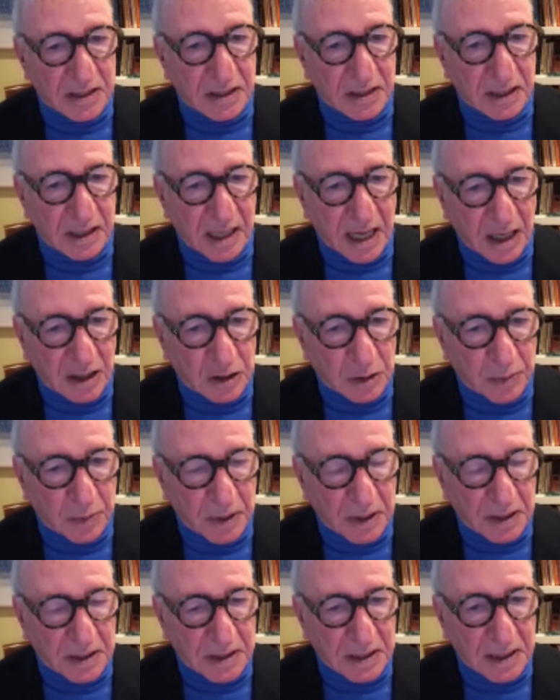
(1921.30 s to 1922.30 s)
and
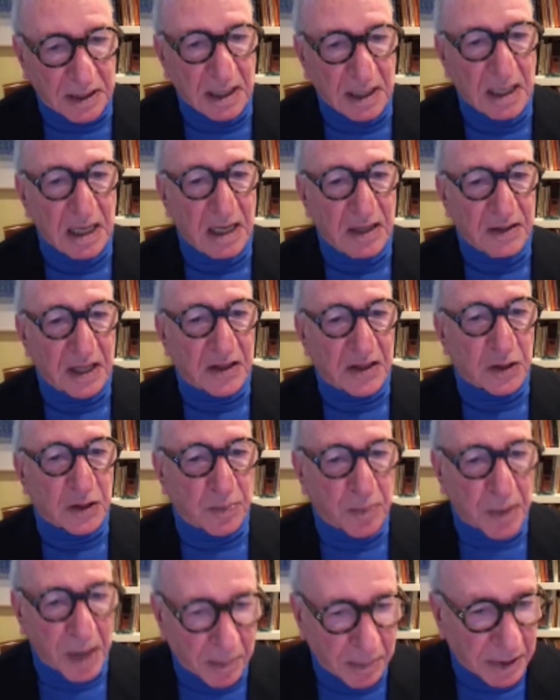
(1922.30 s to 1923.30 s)
accountability, then the
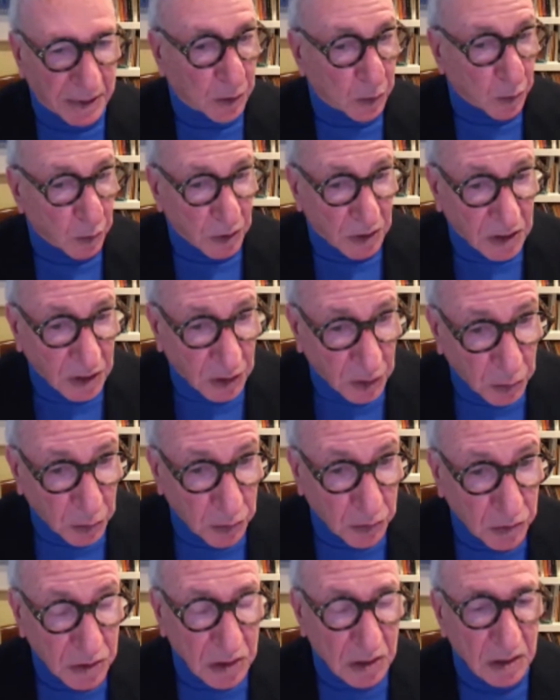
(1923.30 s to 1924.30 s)
public will
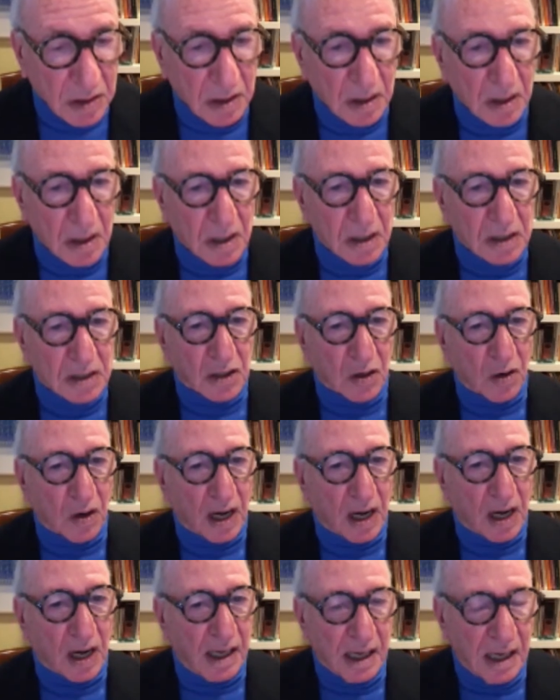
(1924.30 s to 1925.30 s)
lose. So
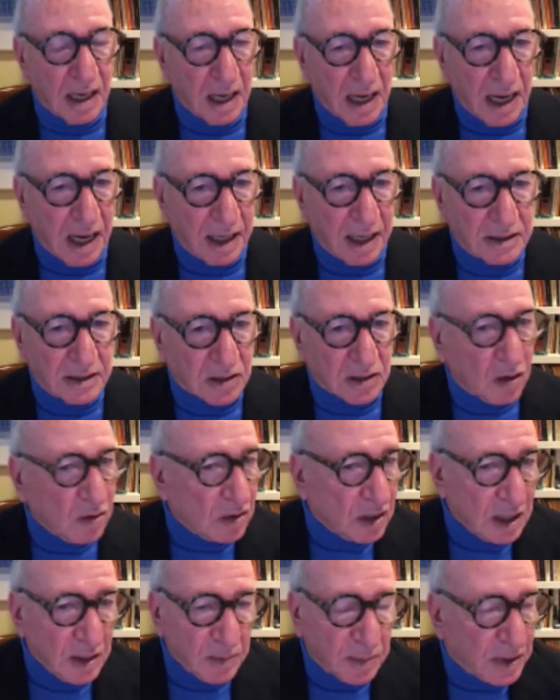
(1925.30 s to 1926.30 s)
I
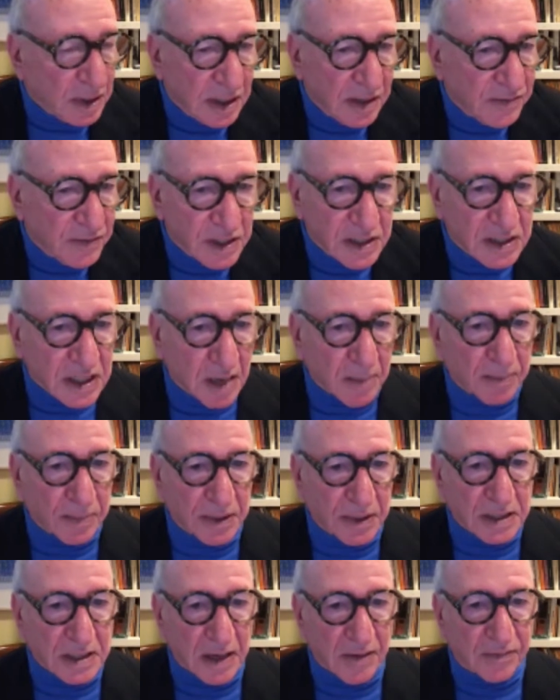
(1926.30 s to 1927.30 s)
totally believe these
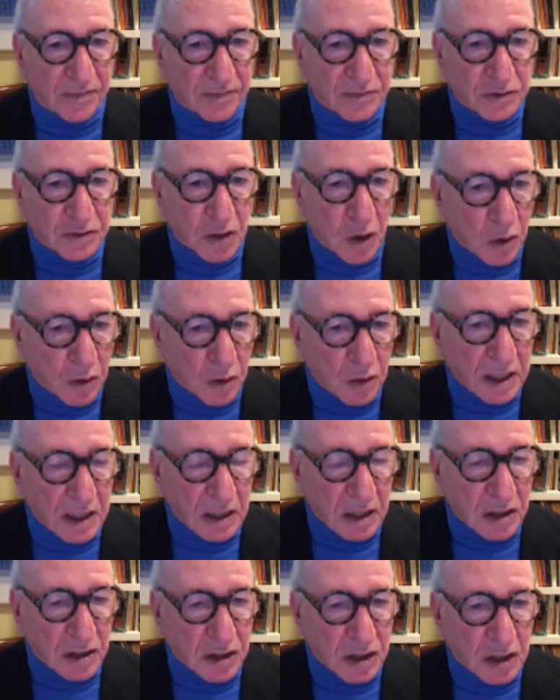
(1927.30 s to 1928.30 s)
companies have totally
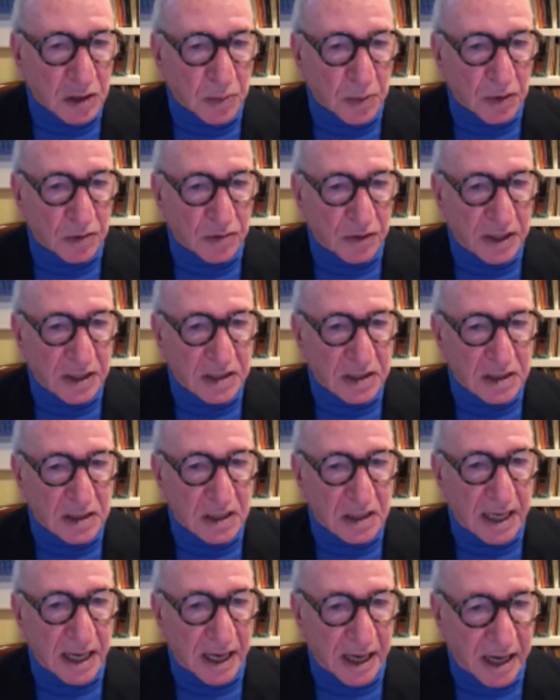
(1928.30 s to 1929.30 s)
legitimate reasons
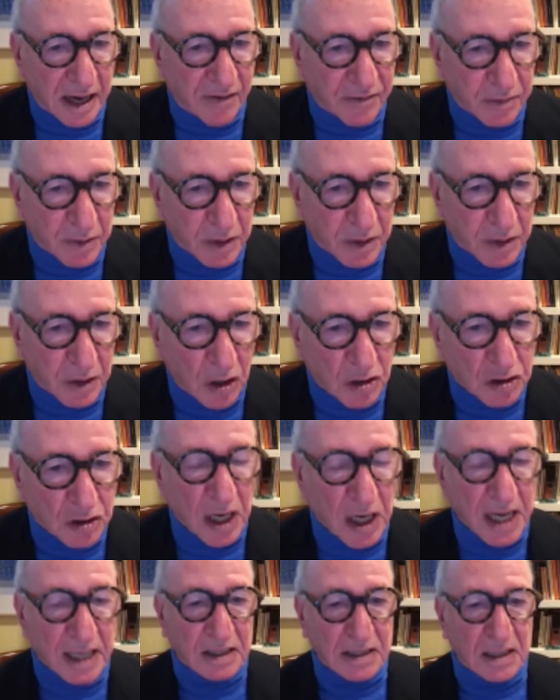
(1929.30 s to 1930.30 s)
to get government
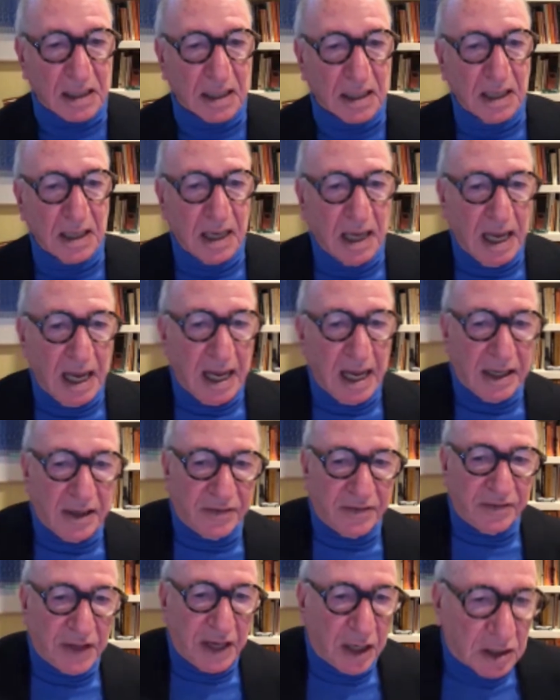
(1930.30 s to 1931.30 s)
contracts. And
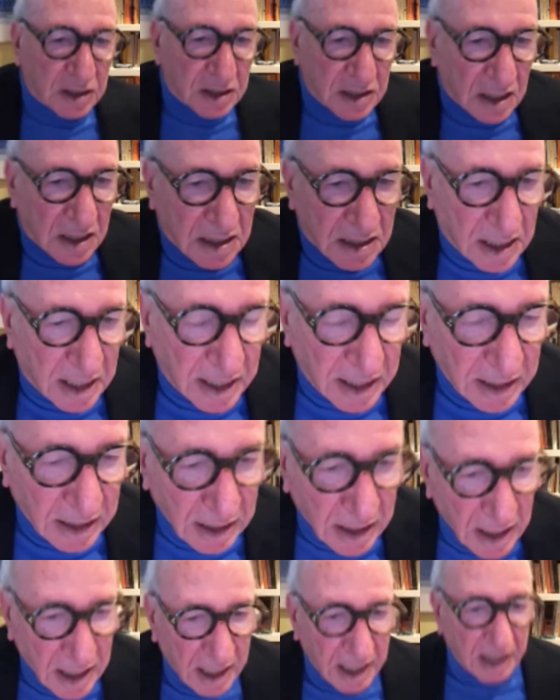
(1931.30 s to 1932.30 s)
if they can succeed
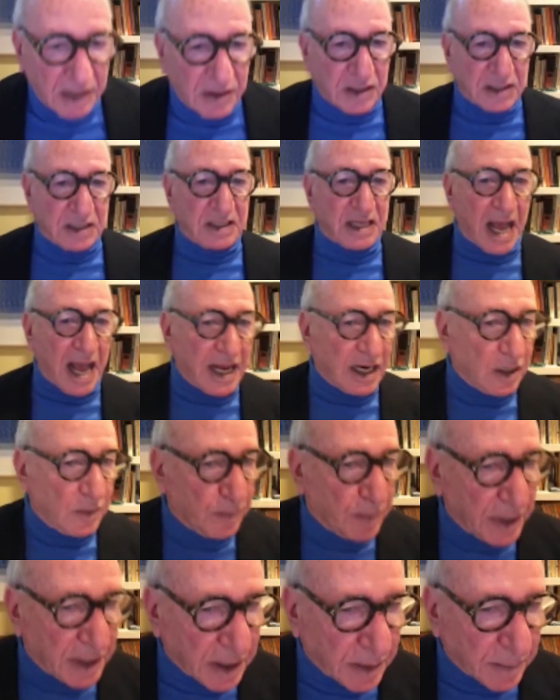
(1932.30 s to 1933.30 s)
in the standard
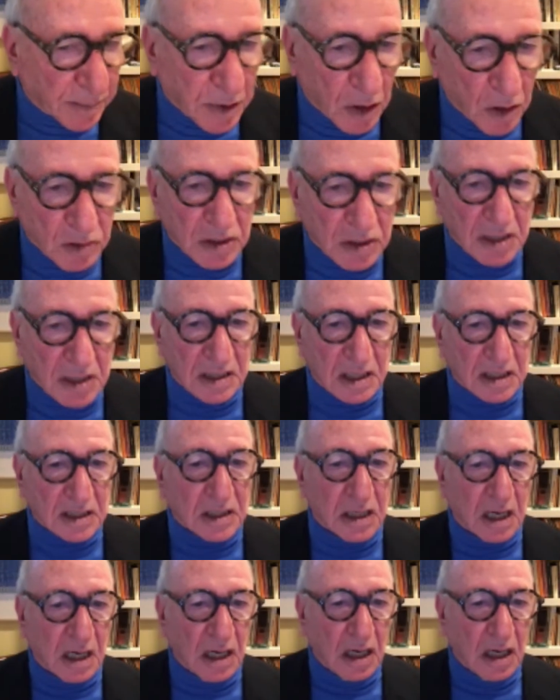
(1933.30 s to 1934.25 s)
bidding processes,